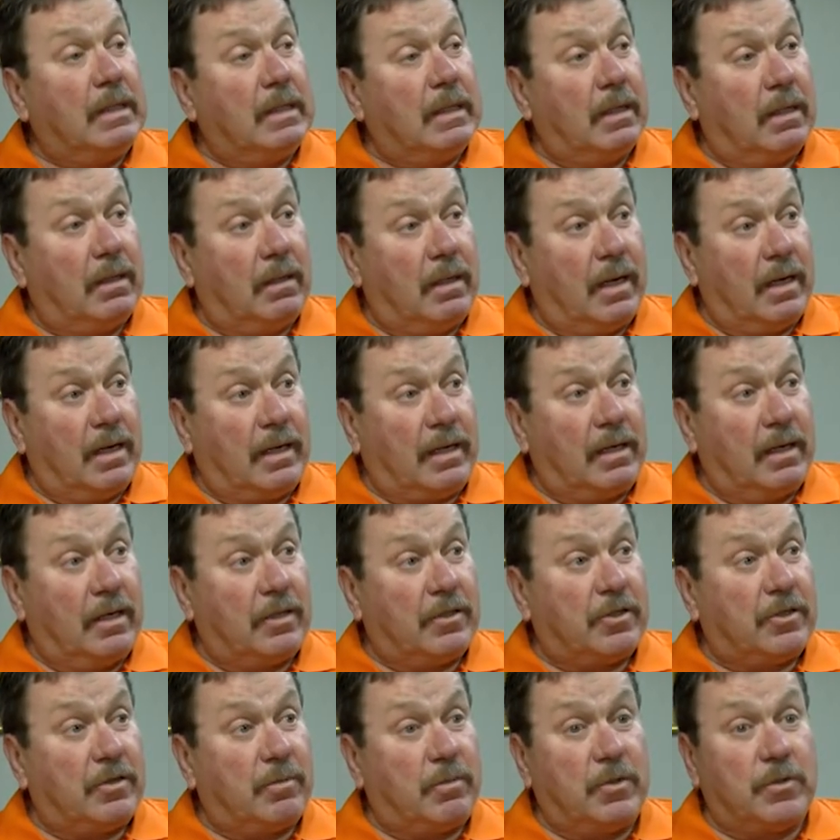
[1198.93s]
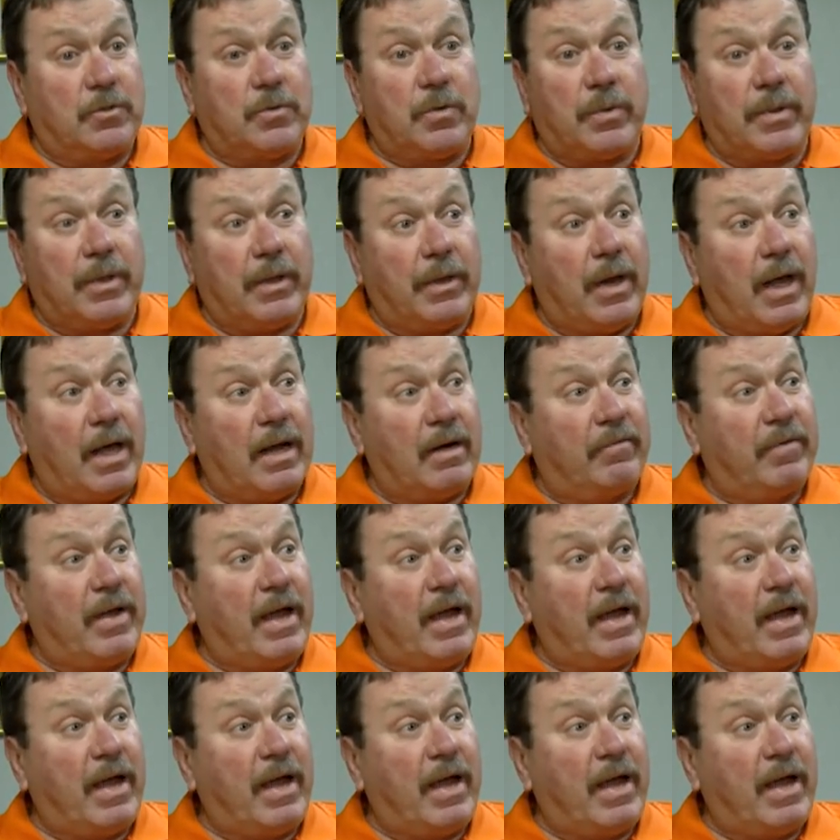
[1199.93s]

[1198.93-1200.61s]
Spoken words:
a lot of customers with a lot of